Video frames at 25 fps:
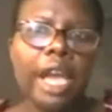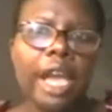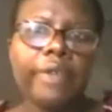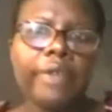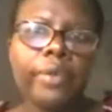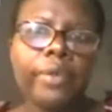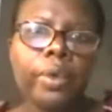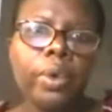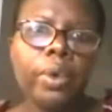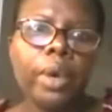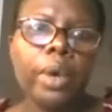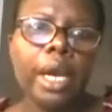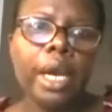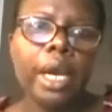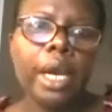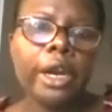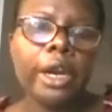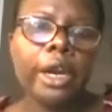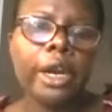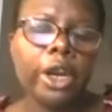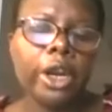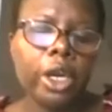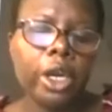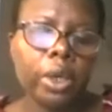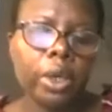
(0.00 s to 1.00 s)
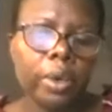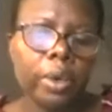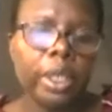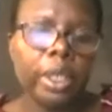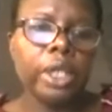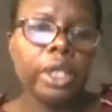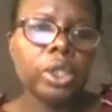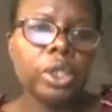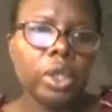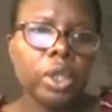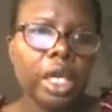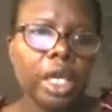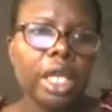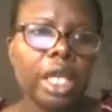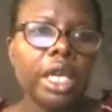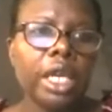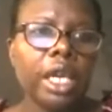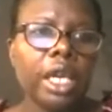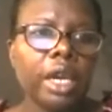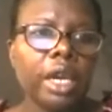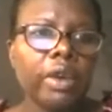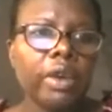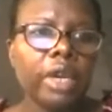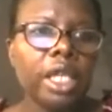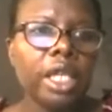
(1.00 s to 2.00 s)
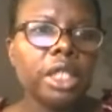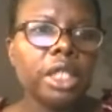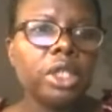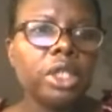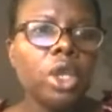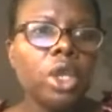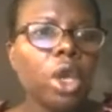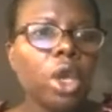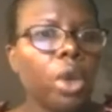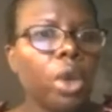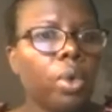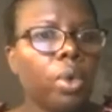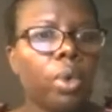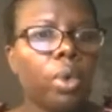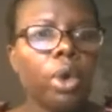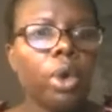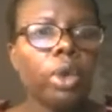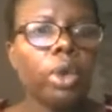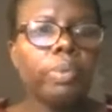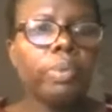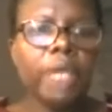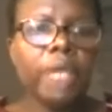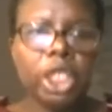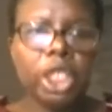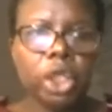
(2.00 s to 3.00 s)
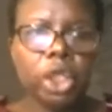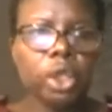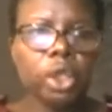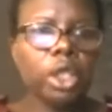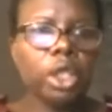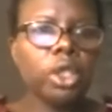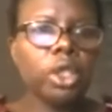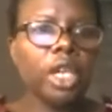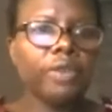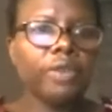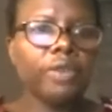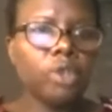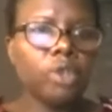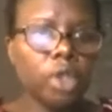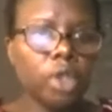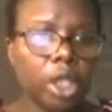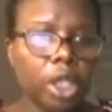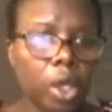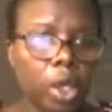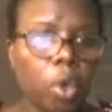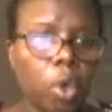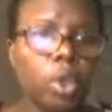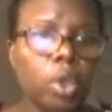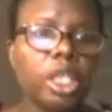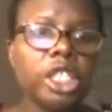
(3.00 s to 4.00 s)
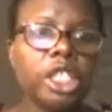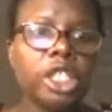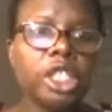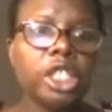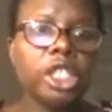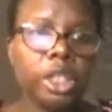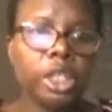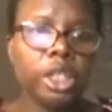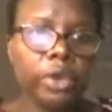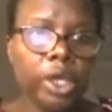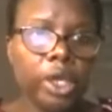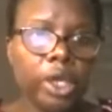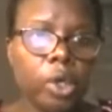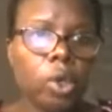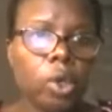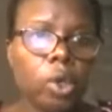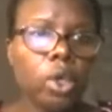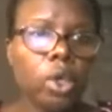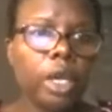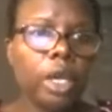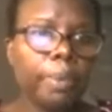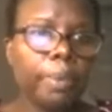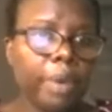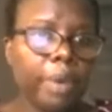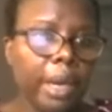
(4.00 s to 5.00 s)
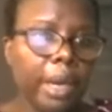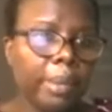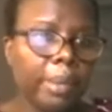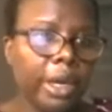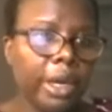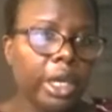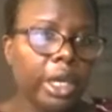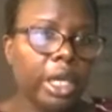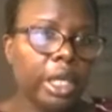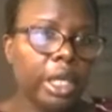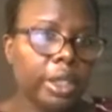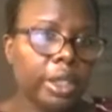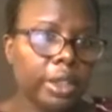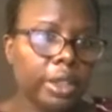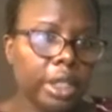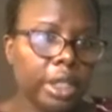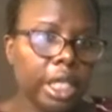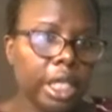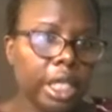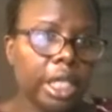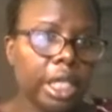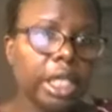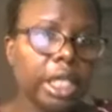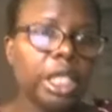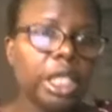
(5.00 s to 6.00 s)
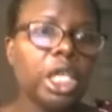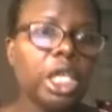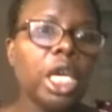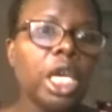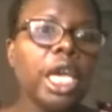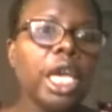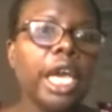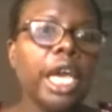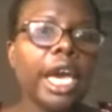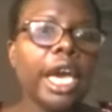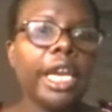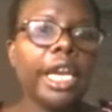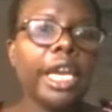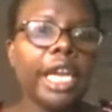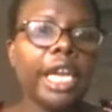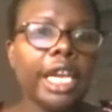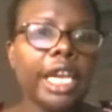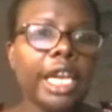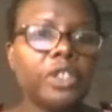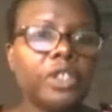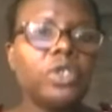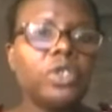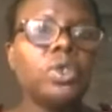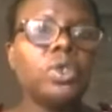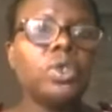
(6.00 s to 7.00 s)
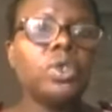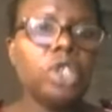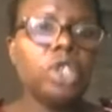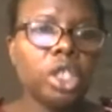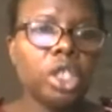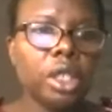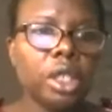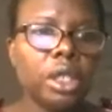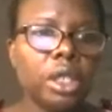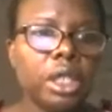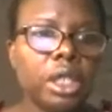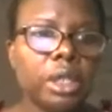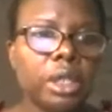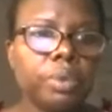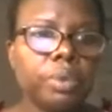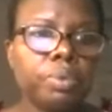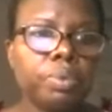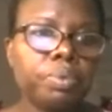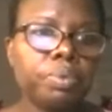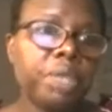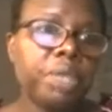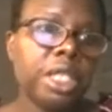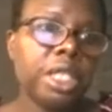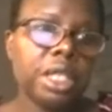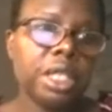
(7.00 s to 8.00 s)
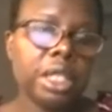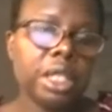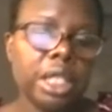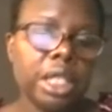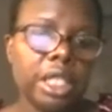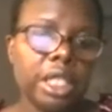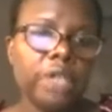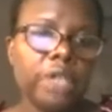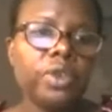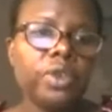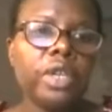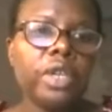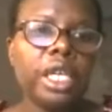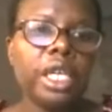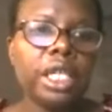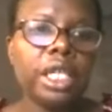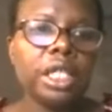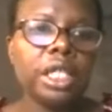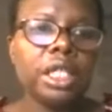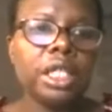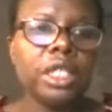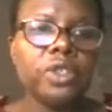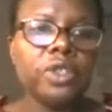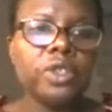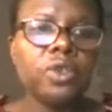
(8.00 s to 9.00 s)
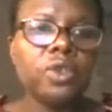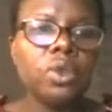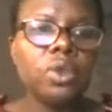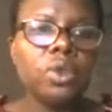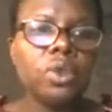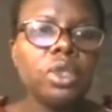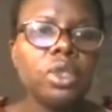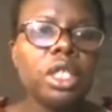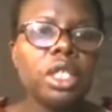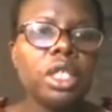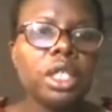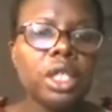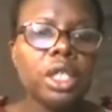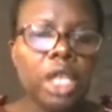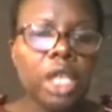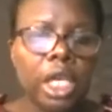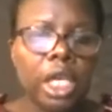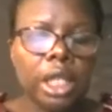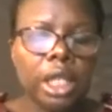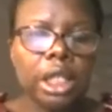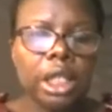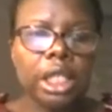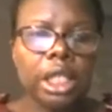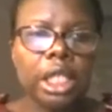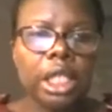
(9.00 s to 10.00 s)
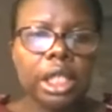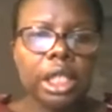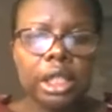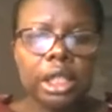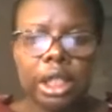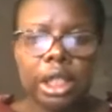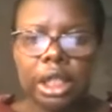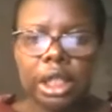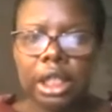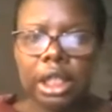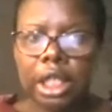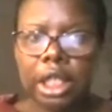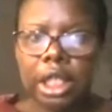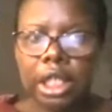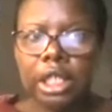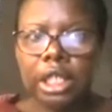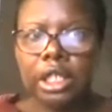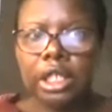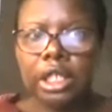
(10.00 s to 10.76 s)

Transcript: who are going into cardiac arrest, we want to make sure that you have just the code leader, the recorder, primary nurse, an ICU nurse, because in the United States, you do need certain